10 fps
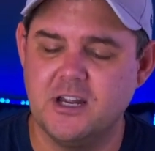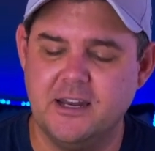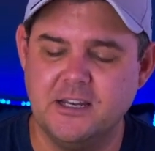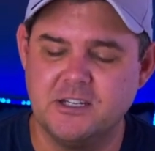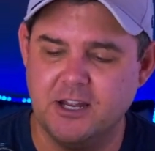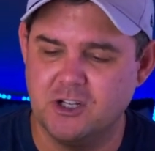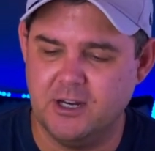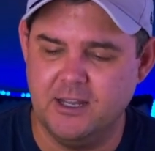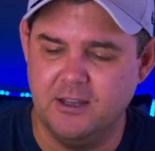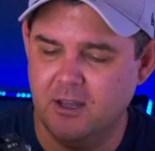I need to
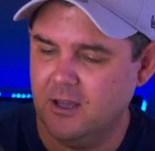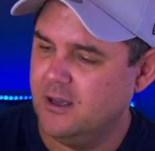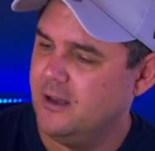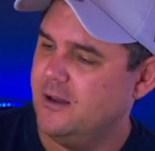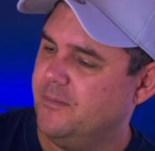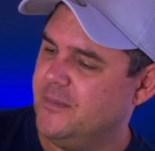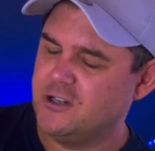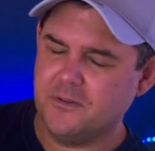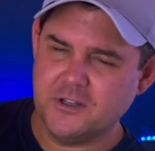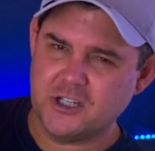actually, it's
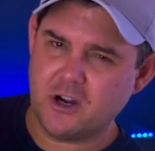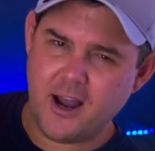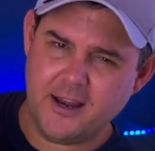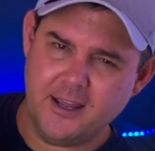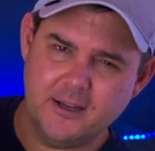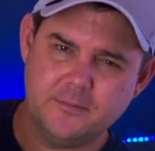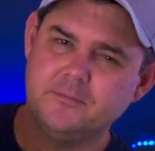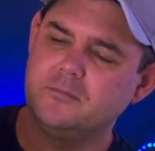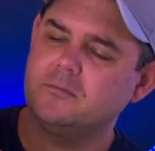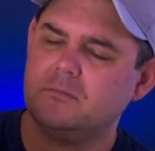on the side here.
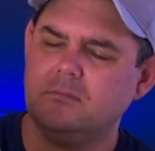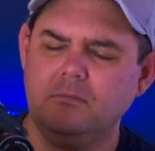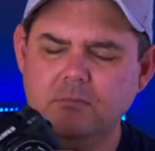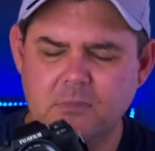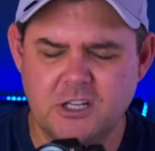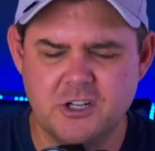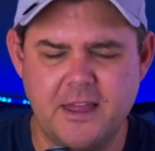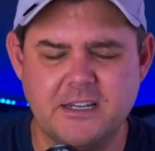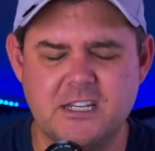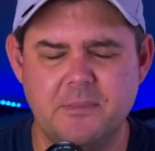So
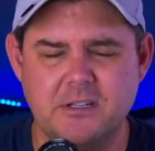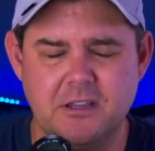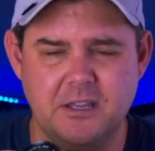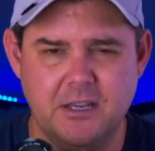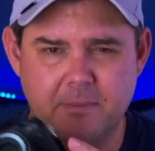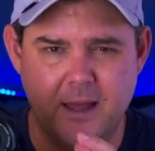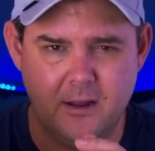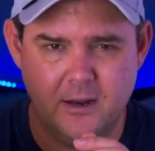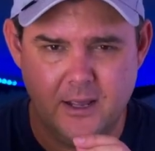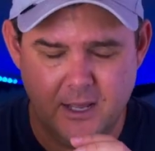that's something to think
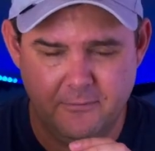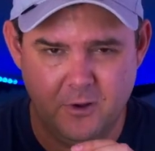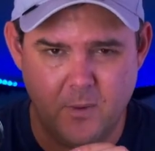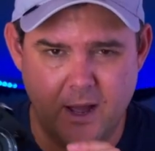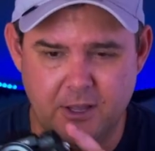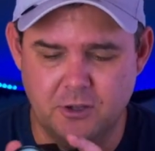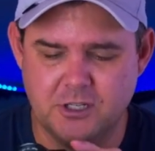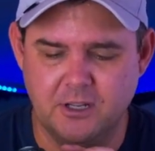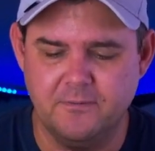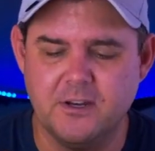about if you are
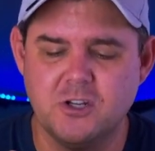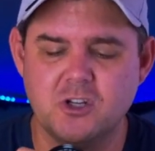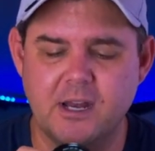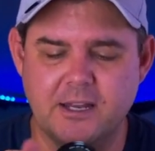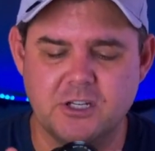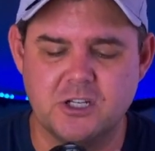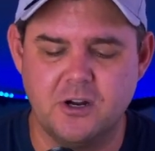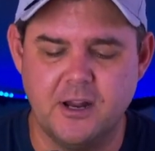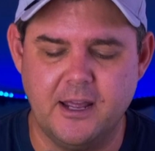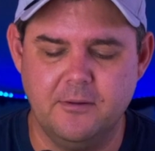using vintage lenses
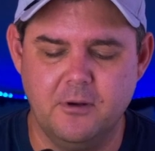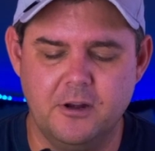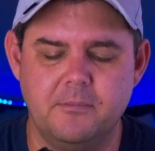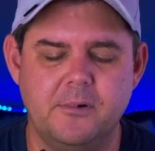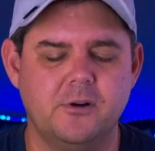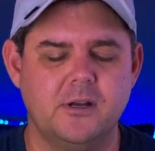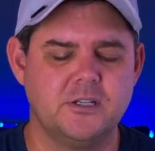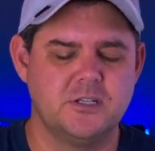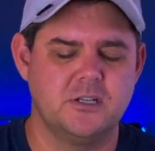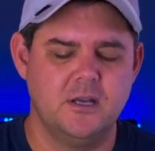on a
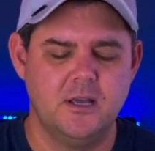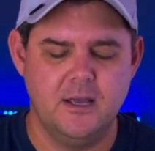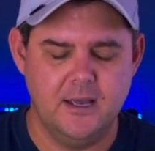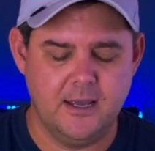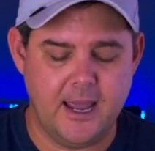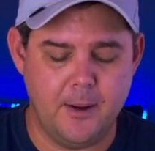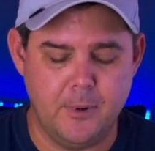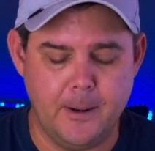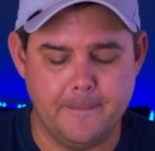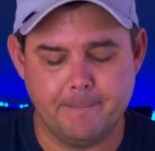mirrorless camera.